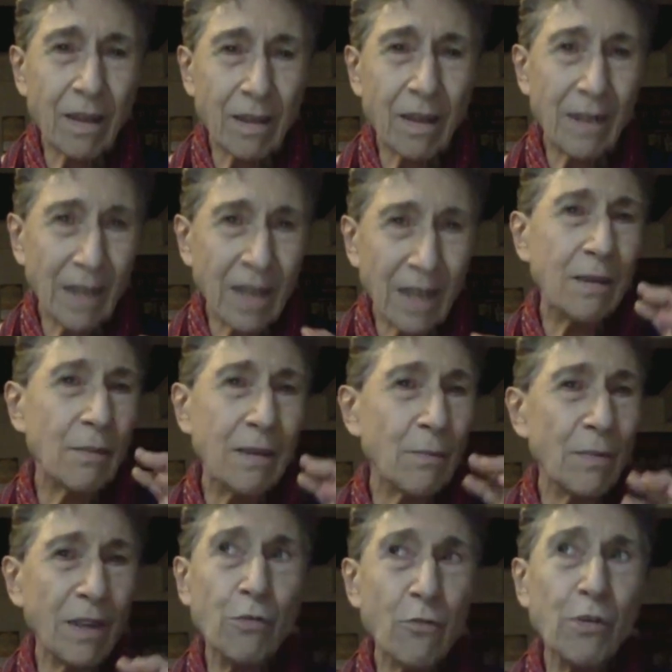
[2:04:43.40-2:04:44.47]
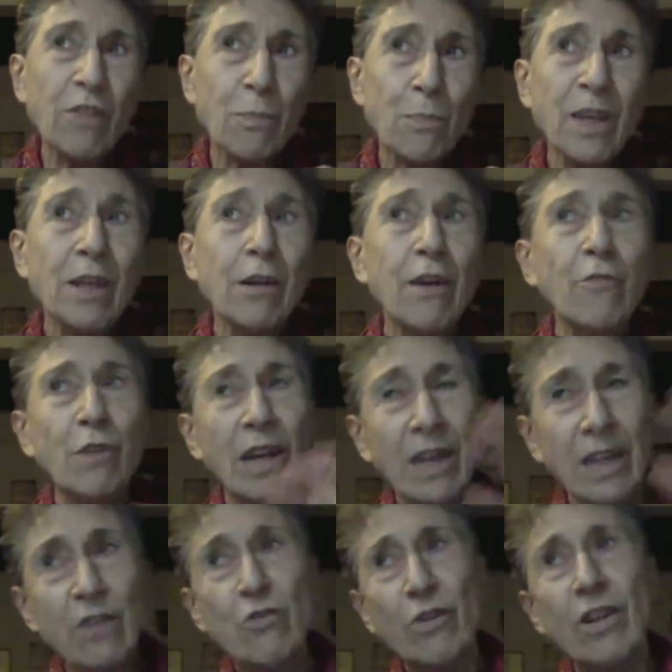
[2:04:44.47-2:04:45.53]
again, if we speak of
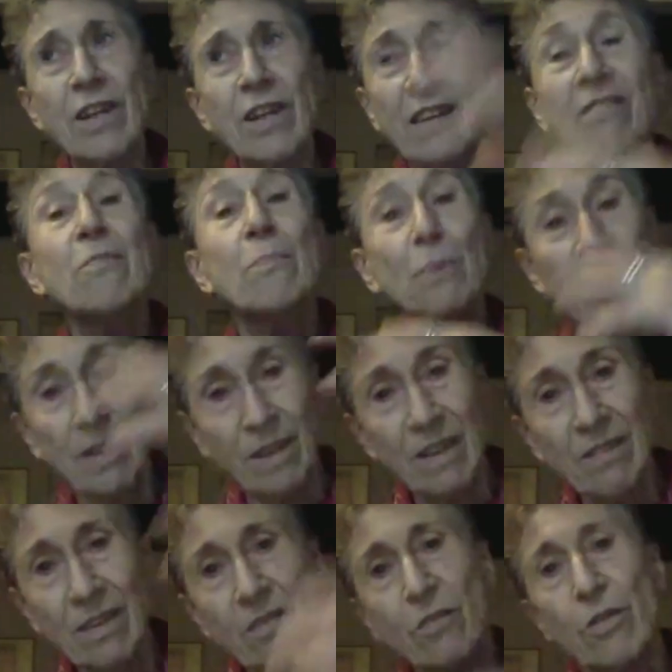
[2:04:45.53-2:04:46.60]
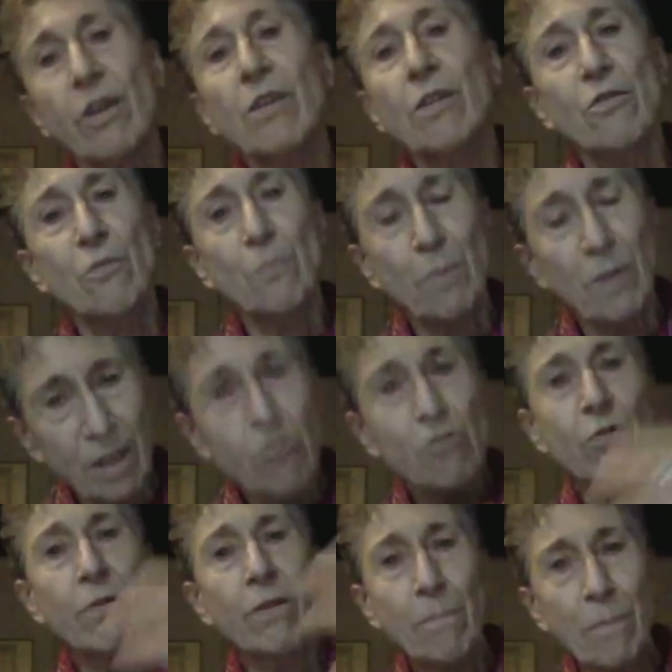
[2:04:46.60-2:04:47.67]
religion as a sort of
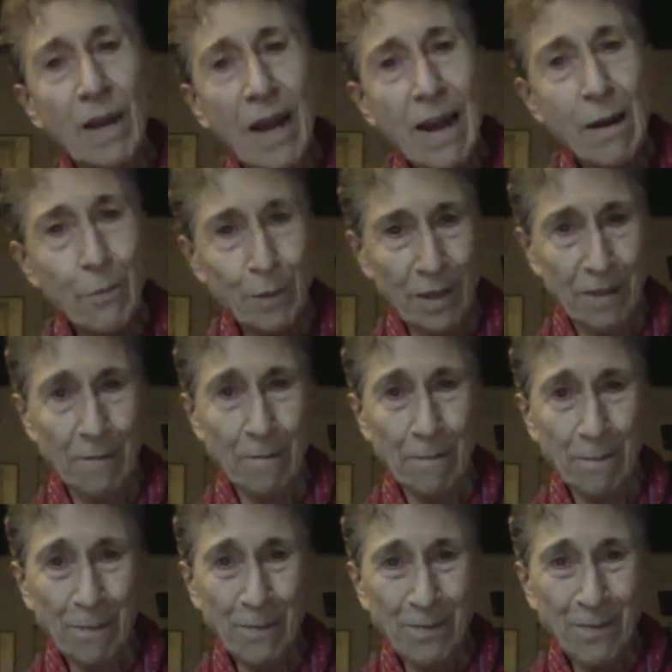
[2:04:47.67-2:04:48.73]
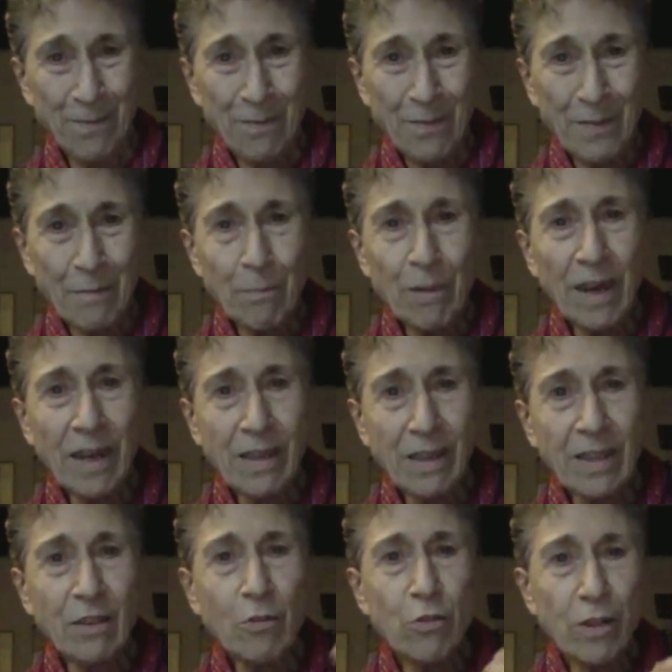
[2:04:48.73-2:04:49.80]
spiritual power,
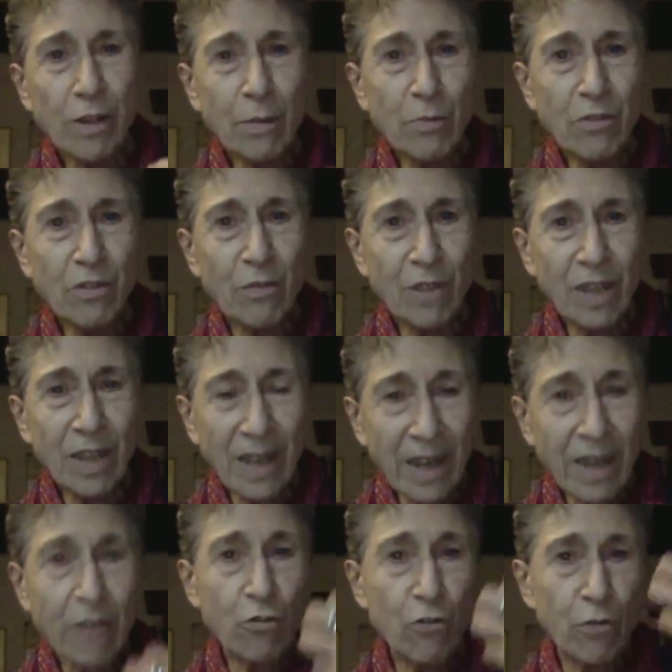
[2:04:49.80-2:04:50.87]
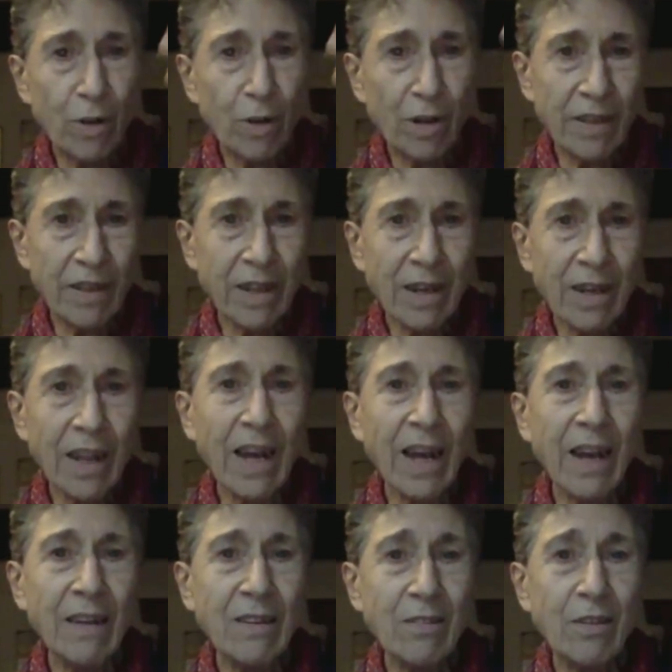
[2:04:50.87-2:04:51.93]
but in terms of the actual
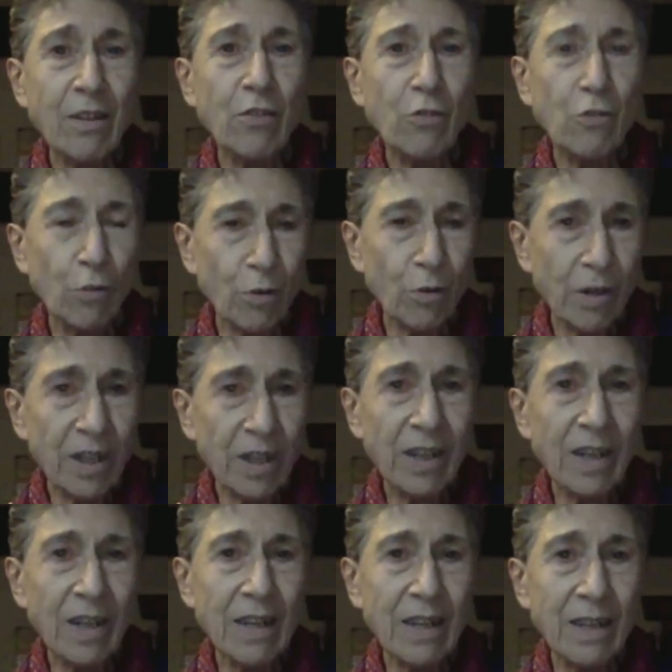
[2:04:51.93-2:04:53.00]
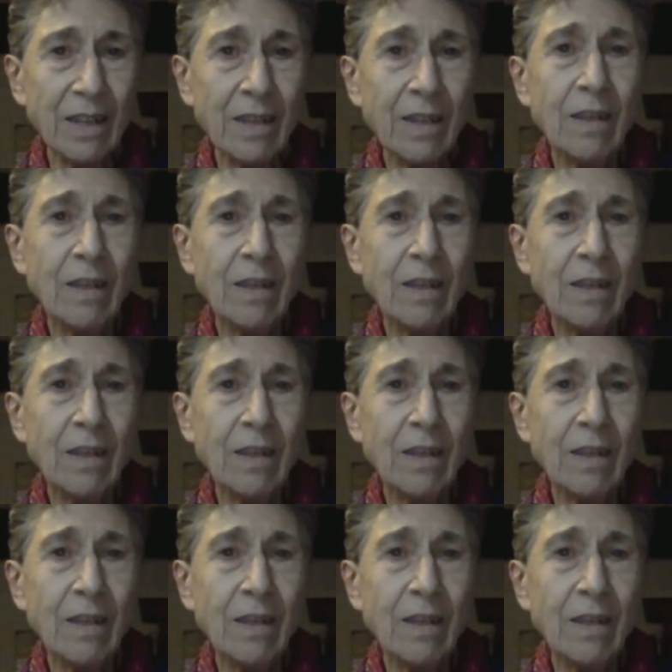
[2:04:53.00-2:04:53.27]
realized, historically